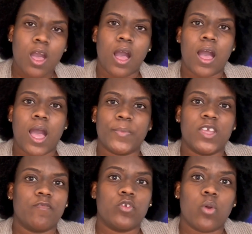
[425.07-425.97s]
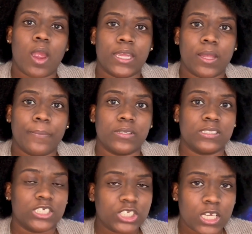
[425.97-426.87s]
If you are in a
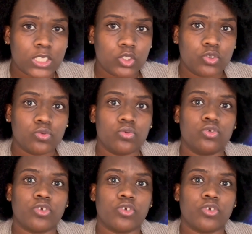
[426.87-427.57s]
position to